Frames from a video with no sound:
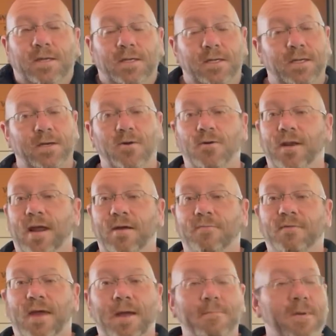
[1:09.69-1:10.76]
You don't have
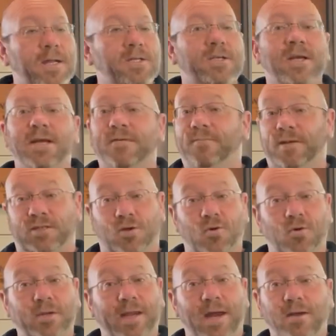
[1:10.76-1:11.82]
that much, if it's
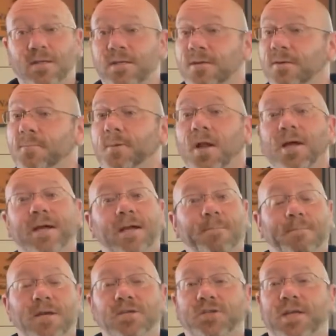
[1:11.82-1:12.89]
cold out, to plug in a
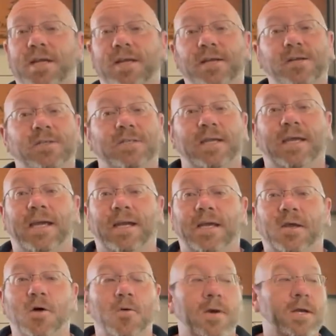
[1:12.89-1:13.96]
bunch of heaters to get it
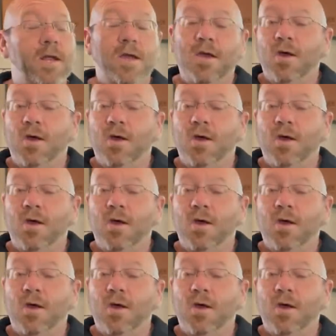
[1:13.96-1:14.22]
going,